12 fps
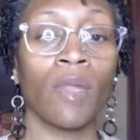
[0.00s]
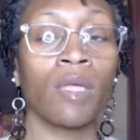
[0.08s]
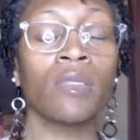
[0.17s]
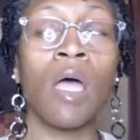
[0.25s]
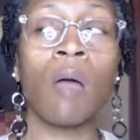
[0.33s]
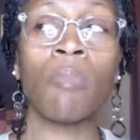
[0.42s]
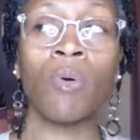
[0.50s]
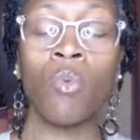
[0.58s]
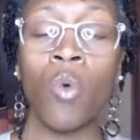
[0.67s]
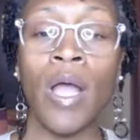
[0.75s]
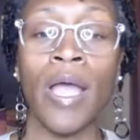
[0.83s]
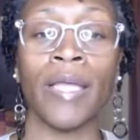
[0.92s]
Number
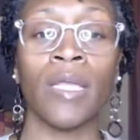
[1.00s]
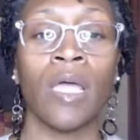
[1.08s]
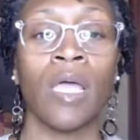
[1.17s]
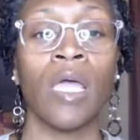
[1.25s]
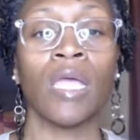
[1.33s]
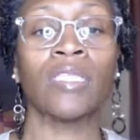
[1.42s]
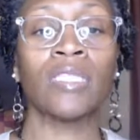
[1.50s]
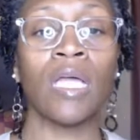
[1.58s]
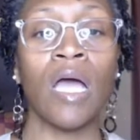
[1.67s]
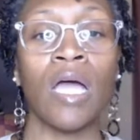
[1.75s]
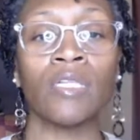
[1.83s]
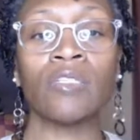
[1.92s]
one is to
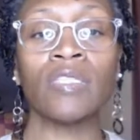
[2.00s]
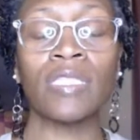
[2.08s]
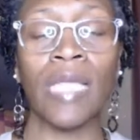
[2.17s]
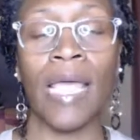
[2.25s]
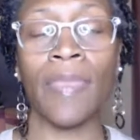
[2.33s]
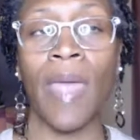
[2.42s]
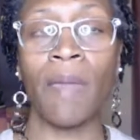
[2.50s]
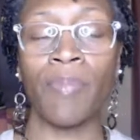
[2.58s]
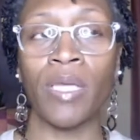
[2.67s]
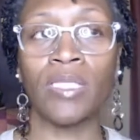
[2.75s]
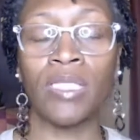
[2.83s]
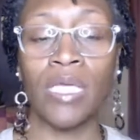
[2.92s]
understand that
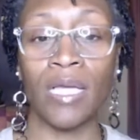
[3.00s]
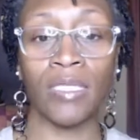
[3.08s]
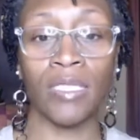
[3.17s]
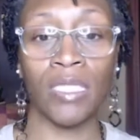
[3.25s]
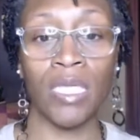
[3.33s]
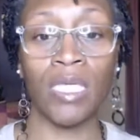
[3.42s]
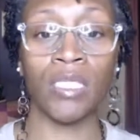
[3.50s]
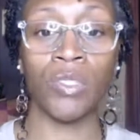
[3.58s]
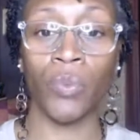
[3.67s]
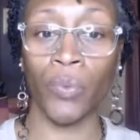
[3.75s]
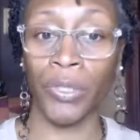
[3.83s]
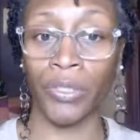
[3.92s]
PTSD is
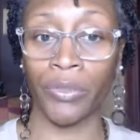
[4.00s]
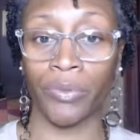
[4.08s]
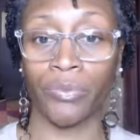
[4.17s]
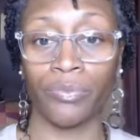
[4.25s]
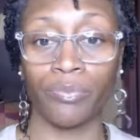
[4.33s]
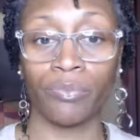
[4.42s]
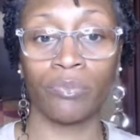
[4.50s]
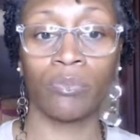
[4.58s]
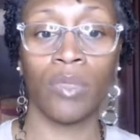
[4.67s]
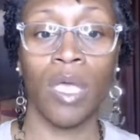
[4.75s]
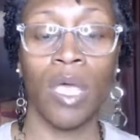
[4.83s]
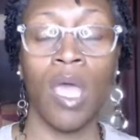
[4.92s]
real.
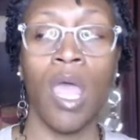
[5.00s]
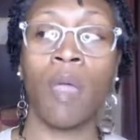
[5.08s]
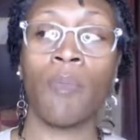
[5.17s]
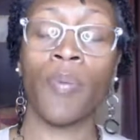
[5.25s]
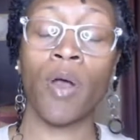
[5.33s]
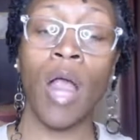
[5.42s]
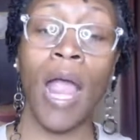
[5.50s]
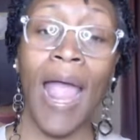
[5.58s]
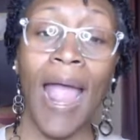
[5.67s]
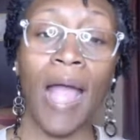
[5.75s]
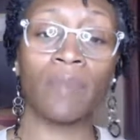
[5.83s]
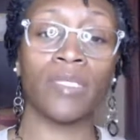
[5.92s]
And
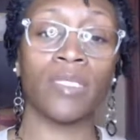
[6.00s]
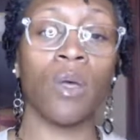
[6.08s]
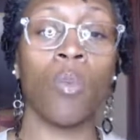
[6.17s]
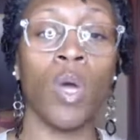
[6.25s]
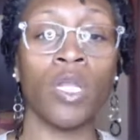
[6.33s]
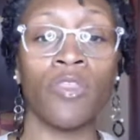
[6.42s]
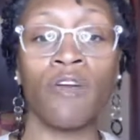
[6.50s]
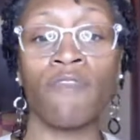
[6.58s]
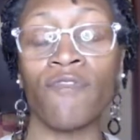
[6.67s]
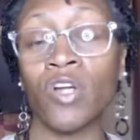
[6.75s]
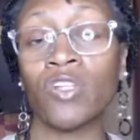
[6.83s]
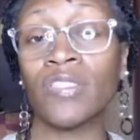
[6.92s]
perhaps one of the
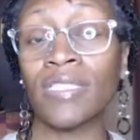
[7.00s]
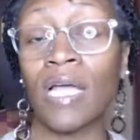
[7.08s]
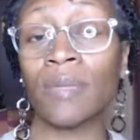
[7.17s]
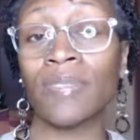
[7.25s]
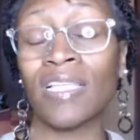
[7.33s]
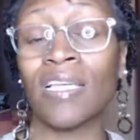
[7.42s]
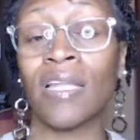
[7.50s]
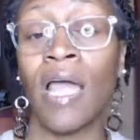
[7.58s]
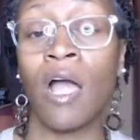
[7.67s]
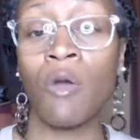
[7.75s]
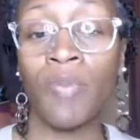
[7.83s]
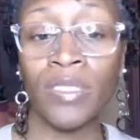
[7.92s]
first steps in
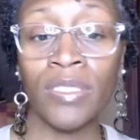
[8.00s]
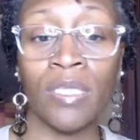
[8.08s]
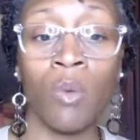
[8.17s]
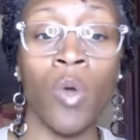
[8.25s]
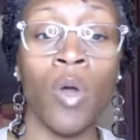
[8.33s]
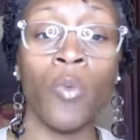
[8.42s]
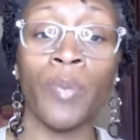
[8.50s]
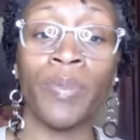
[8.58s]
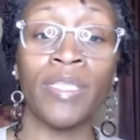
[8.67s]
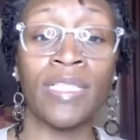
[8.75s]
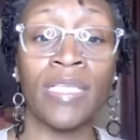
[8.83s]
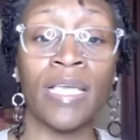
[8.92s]
helping someone with
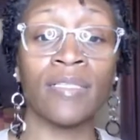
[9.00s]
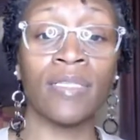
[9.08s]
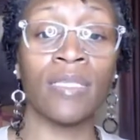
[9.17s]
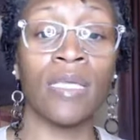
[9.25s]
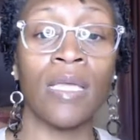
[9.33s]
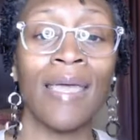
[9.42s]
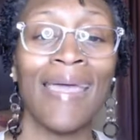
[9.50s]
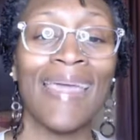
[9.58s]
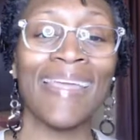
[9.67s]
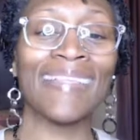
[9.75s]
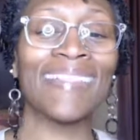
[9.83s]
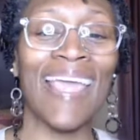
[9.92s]
PTSD
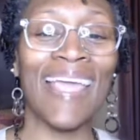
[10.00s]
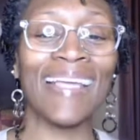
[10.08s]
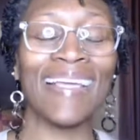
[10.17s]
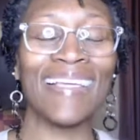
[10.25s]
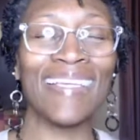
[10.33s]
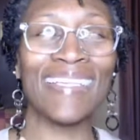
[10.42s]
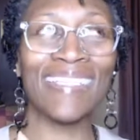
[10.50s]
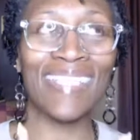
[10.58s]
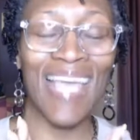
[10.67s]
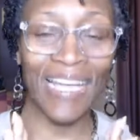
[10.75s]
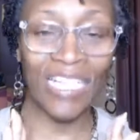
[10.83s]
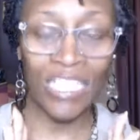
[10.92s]
is
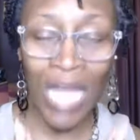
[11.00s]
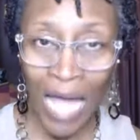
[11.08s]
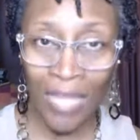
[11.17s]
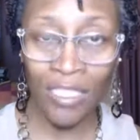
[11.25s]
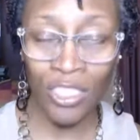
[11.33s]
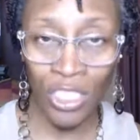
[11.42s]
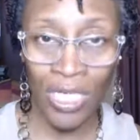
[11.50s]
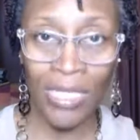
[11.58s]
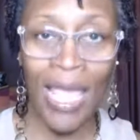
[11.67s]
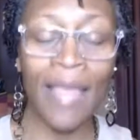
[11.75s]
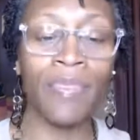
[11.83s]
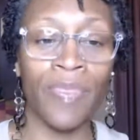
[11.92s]
acknowledging
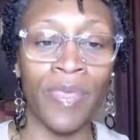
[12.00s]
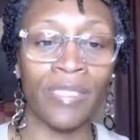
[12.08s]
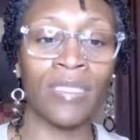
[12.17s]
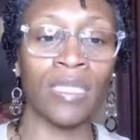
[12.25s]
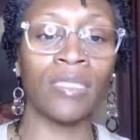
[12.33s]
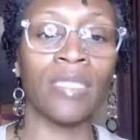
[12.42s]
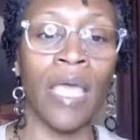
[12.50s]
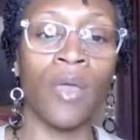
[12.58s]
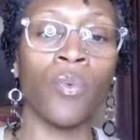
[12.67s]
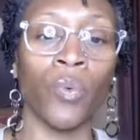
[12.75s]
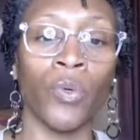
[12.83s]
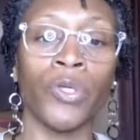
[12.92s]
that this is a
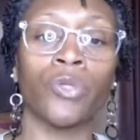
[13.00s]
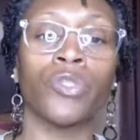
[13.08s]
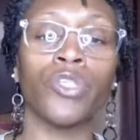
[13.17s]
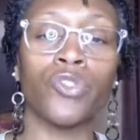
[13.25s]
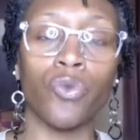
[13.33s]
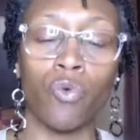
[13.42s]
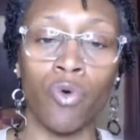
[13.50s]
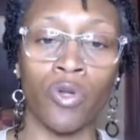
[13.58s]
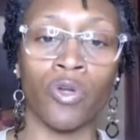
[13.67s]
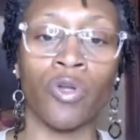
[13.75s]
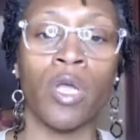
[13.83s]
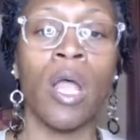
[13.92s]
real
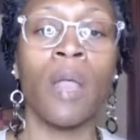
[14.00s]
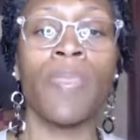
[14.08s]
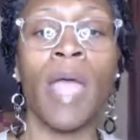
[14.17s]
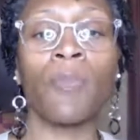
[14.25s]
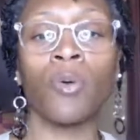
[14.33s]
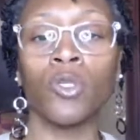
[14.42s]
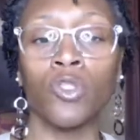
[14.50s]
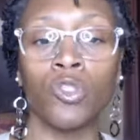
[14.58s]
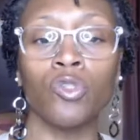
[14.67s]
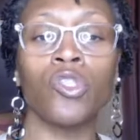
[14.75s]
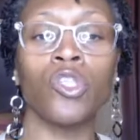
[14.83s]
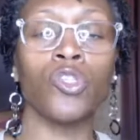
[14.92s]
disorder that
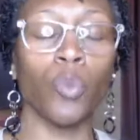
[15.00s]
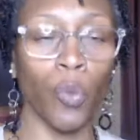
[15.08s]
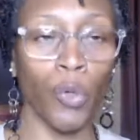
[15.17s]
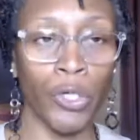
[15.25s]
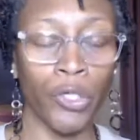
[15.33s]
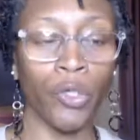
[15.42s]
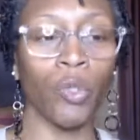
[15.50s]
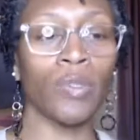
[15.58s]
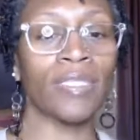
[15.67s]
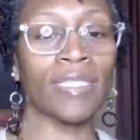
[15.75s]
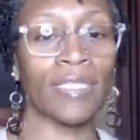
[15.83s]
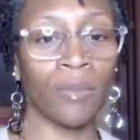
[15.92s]
produces real
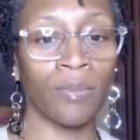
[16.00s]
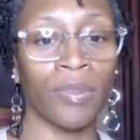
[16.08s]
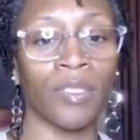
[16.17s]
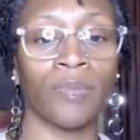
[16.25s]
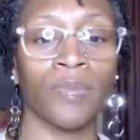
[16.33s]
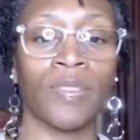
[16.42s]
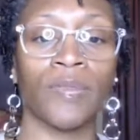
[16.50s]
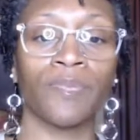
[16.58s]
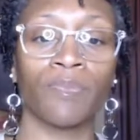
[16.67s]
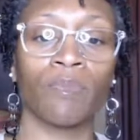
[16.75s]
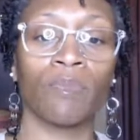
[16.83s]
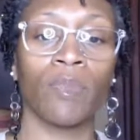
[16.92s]
symptoms.
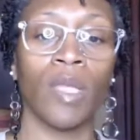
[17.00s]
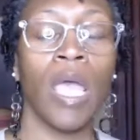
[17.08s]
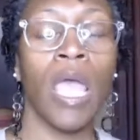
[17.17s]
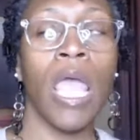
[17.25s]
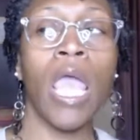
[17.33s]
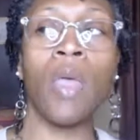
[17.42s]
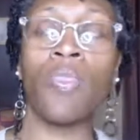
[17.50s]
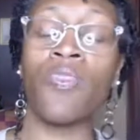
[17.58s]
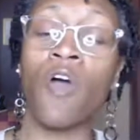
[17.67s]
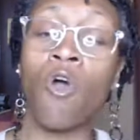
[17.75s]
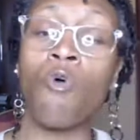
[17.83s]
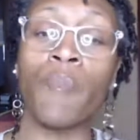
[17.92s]
And
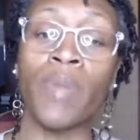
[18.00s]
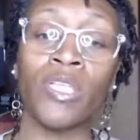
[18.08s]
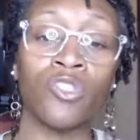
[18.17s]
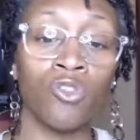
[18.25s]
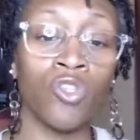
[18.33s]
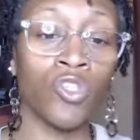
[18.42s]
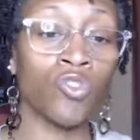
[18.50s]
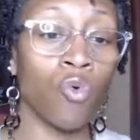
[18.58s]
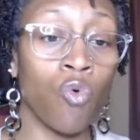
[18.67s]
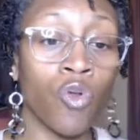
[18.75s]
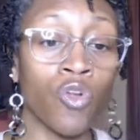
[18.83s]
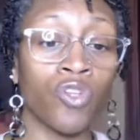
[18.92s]
though mental
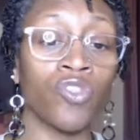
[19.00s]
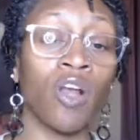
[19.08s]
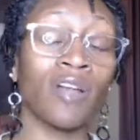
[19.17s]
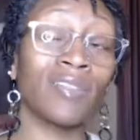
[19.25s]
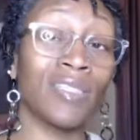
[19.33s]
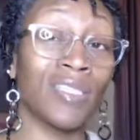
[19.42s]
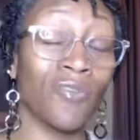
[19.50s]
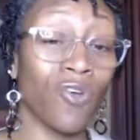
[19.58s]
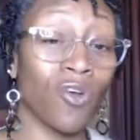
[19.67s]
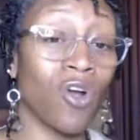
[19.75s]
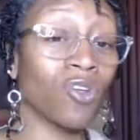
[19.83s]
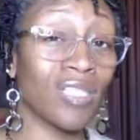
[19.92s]
disorders are
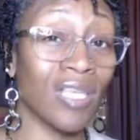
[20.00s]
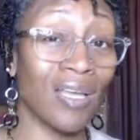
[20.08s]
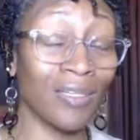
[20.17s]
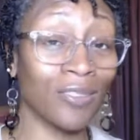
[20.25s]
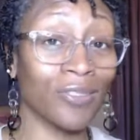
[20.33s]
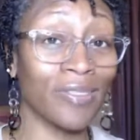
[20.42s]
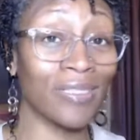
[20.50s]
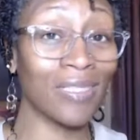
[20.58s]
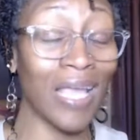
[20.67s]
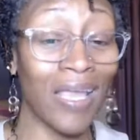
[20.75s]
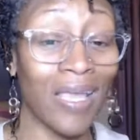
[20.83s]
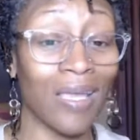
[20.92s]
difficult to
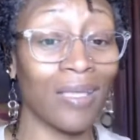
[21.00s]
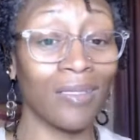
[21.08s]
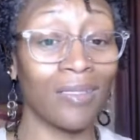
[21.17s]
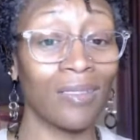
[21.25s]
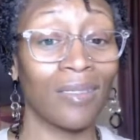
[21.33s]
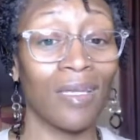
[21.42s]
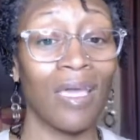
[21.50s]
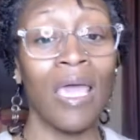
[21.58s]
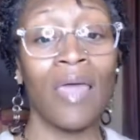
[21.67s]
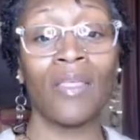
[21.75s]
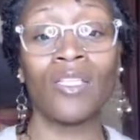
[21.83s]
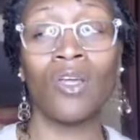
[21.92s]
understand
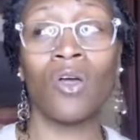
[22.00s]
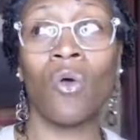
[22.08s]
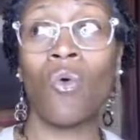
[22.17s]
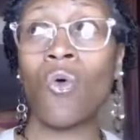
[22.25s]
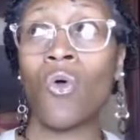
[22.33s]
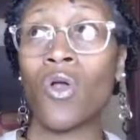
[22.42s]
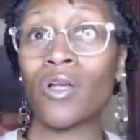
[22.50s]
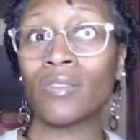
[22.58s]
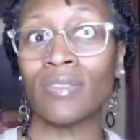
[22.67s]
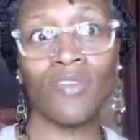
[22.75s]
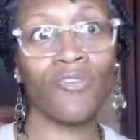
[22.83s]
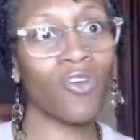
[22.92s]
or
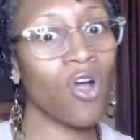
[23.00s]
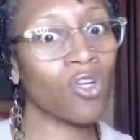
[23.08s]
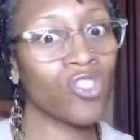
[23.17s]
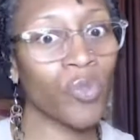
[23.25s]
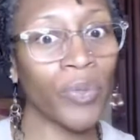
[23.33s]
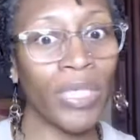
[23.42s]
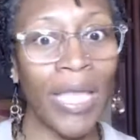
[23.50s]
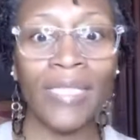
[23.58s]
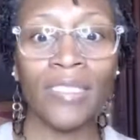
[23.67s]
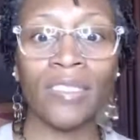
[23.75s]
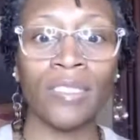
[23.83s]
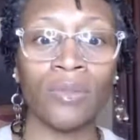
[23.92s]
difficult to
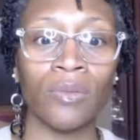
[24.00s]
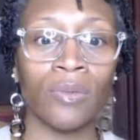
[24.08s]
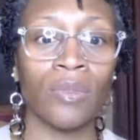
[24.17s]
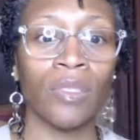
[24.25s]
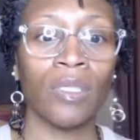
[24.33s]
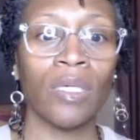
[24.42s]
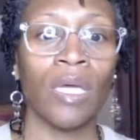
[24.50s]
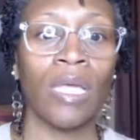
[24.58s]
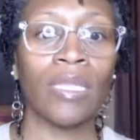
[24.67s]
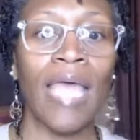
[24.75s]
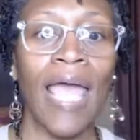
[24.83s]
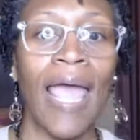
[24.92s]
relate to,
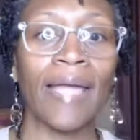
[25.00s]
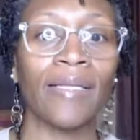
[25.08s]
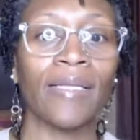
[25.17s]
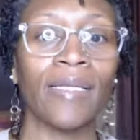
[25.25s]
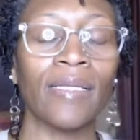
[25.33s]
that,